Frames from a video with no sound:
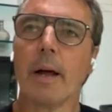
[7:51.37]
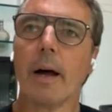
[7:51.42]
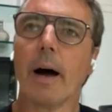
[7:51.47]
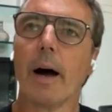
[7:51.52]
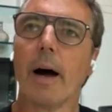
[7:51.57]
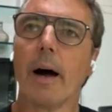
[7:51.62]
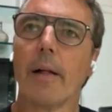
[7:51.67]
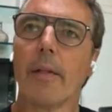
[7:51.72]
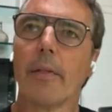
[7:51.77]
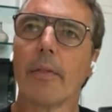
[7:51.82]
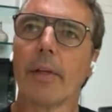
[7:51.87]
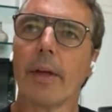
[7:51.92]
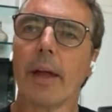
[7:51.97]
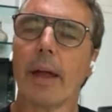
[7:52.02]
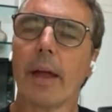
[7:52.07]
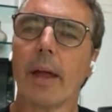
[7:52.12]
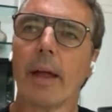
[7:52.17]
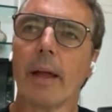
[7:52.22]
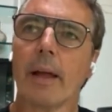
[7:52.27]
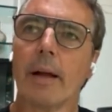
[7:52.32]

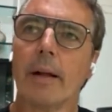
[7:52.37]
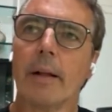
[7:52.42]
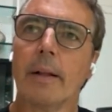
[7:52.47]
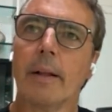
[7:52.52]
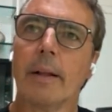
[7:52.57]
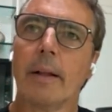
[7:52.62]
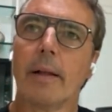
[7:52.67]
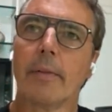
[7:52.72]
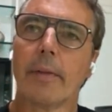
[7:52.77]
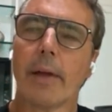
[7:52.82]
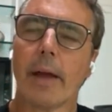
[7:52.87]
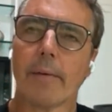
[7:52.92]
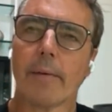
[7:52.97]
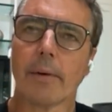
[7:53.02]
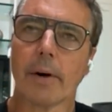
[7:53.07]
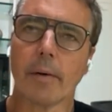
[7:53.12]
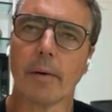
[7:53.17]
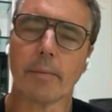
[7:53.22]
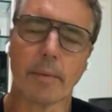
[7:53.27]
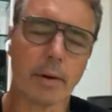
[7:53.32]
They have
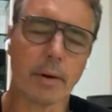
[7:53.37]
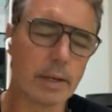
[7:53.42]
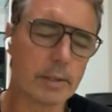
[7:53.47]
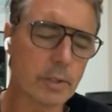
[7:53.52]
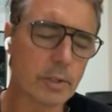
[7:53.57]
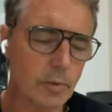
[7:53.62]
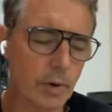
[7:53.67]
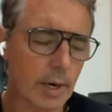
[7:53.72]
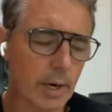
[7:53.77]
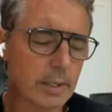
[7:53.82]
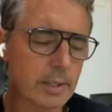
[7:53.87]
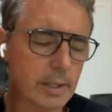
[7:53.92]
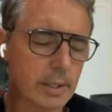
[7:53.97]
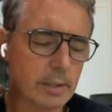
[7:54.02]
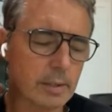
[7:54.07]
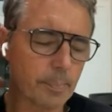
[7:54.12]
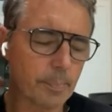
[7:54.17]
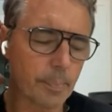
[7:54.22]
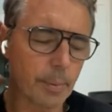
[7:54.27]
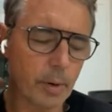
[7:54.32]
a strong
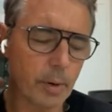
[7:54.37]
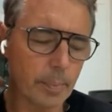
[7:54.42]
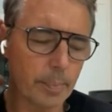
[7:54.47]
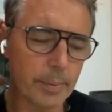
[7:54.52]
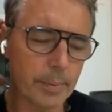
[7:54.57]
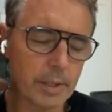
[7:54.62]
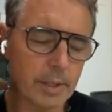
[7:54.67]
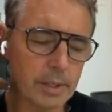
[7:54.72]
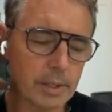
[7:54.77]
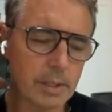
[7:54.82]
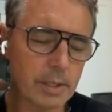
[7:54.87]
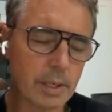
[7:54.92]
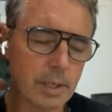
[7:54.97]
sense of purpose.